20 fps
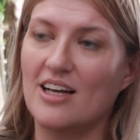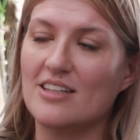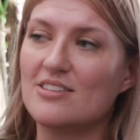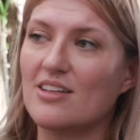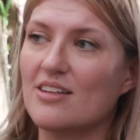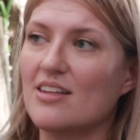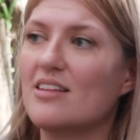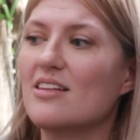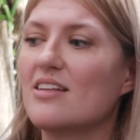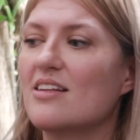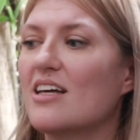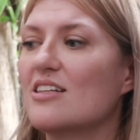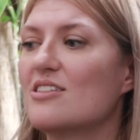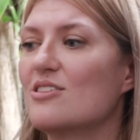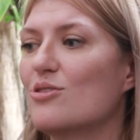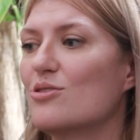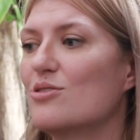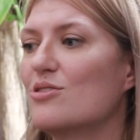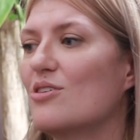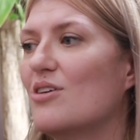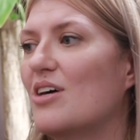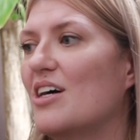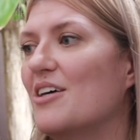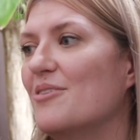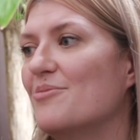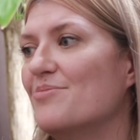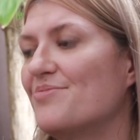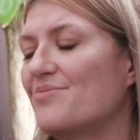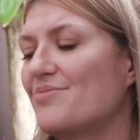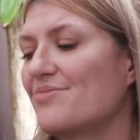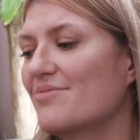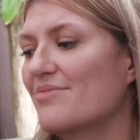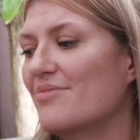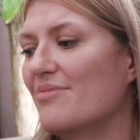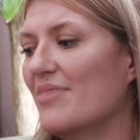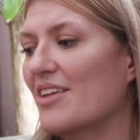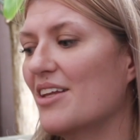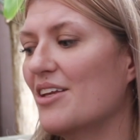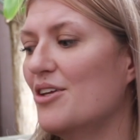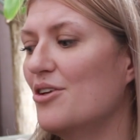So I think that that's also,
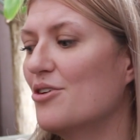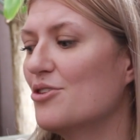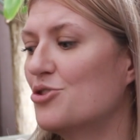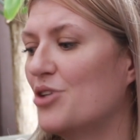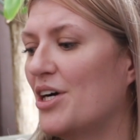you know,